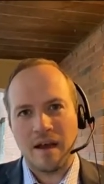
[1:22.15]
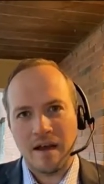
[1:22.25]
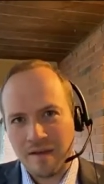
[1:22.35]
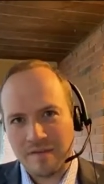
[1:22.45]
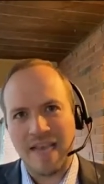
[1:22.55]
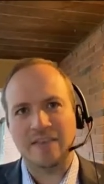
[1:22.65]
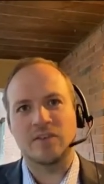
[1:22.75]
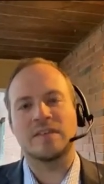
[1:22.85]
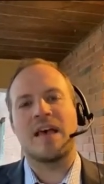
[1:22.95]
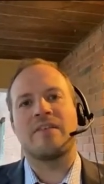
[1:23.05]
of
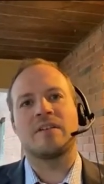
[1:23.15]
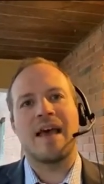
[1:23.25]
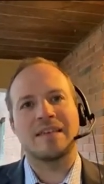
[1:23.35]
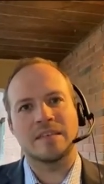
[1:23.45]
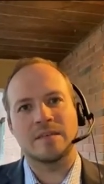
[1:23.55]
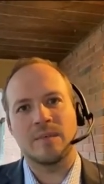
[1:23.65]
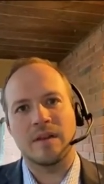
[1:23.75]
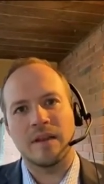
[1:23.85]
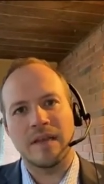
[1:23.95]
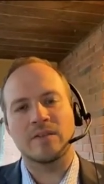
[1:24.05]
Section 7 as it's
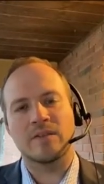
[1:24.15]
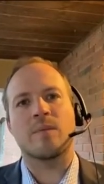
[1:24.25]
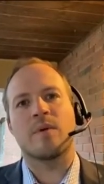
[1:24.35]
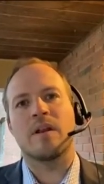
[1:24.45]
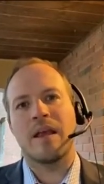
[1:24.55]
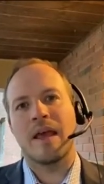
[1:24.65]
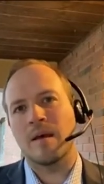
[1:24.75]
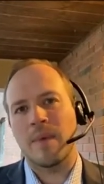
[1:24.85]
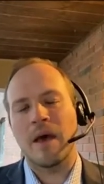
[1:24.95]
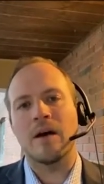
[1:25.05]
been interpreted and
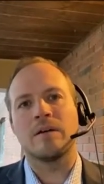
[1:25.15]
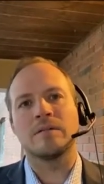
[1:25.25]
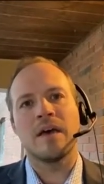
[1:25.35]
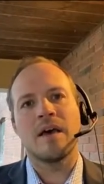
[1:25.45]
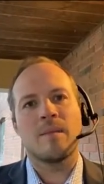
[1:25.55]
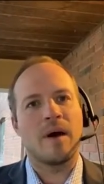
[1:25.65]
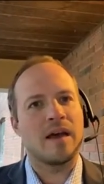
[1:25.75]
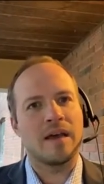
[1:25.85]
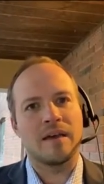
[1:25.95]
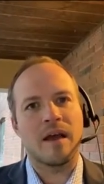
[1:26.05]
upheld
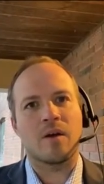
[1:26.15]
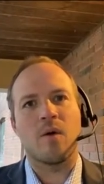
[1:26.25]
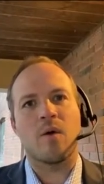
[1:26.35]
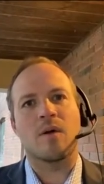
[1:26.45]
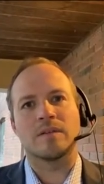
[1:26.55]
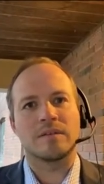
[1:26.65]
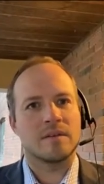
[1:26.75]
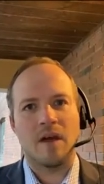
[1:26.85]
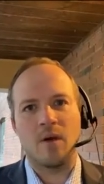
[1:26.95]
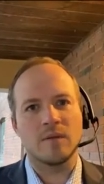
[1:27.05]
by our courts,
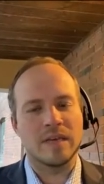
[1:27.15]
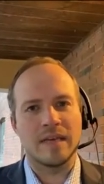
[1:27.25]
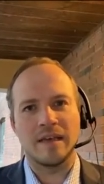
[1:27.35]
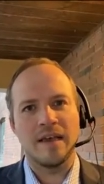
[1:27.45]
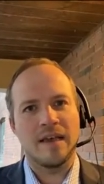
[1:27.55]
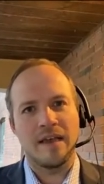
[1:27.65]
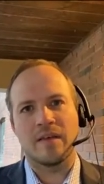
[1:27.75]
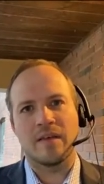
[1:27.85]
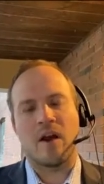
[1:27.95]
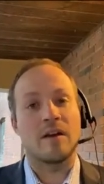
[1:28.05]
not only in,
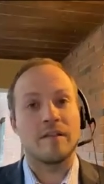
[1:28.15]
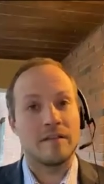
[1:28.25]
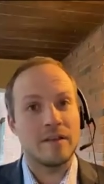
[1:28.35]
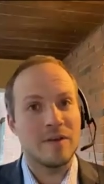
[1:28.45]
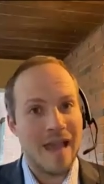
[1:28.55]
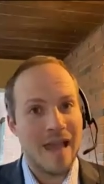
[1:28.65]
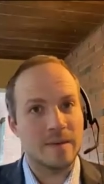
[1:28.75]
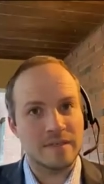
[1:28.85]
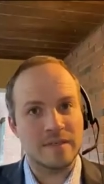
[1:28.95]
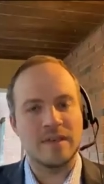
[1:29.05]
in the
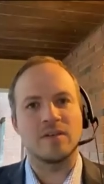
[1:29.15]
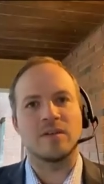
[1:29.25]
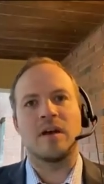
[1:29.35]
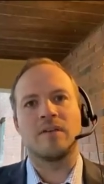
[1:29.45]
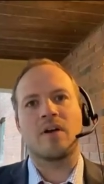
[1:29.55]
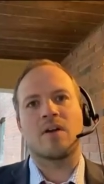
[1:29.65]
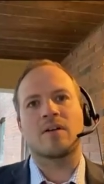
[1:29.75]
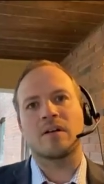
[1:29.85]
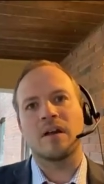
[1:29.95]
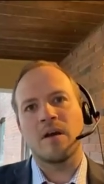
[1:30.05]
unanimous decision of
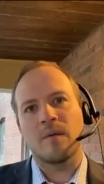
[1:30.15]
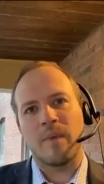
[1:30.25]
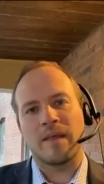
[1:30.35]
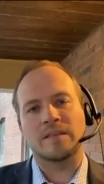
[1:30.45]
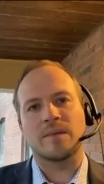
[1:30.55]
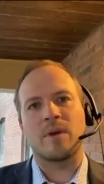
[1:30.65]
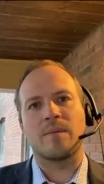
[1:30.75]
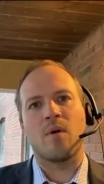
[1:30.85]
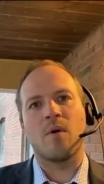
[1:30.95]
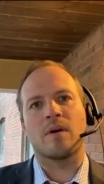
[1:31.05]
Carter by the
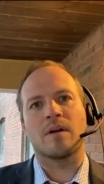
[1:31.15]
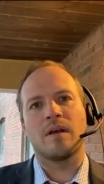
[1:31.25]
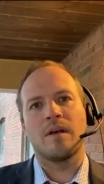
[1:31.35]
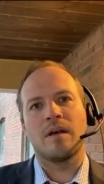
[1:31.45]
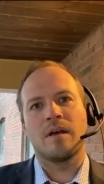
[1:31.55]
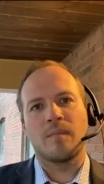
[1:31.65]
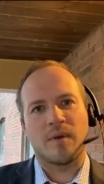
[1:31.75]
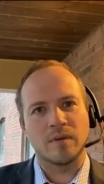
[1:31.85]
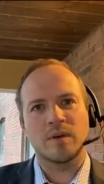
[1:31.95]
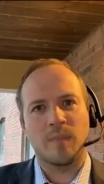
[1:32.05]
Supreme Court,
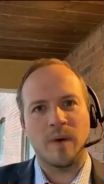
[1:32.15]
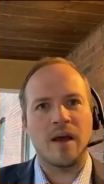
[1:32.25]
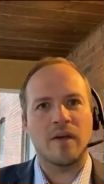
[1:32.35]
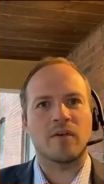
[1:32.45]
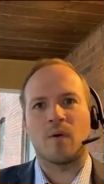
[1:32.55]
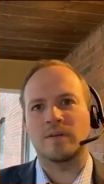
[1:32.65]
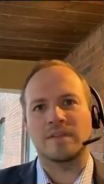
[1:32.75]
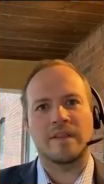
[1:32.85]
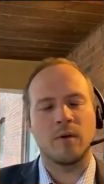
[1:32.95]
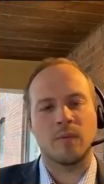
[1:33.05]
but also by other
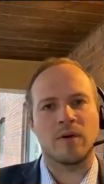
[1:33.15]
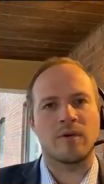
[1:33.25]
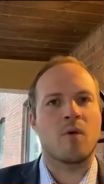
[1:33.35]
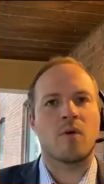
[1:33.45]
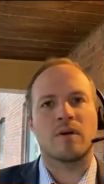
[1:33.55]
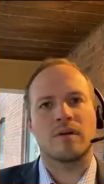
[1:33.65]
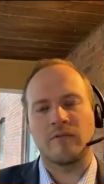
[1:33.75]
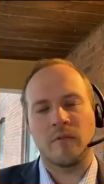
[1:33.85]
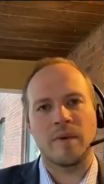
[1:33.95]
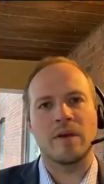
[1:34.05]
courts, at the Alberta Court
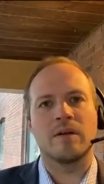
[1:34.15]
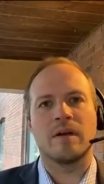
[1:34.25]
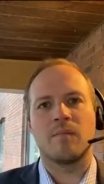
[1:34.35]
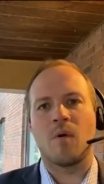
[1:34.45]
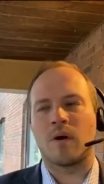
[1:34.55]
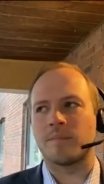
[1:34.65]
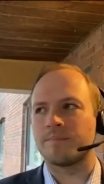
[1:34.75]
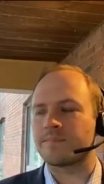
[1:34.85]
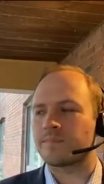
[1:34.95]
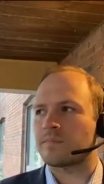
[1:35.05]
of Appeal and more.
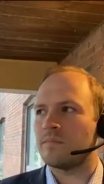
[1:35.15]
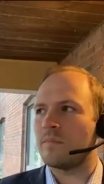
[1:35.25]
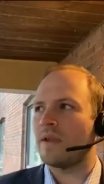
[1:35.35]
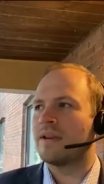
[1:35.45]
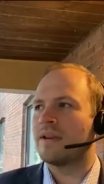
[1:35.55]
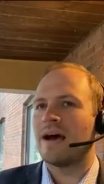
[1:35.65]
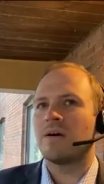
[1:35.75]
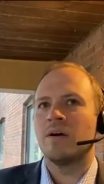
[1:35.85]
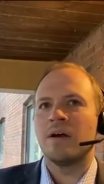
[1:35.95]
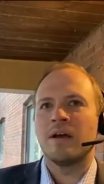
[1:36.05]
Now,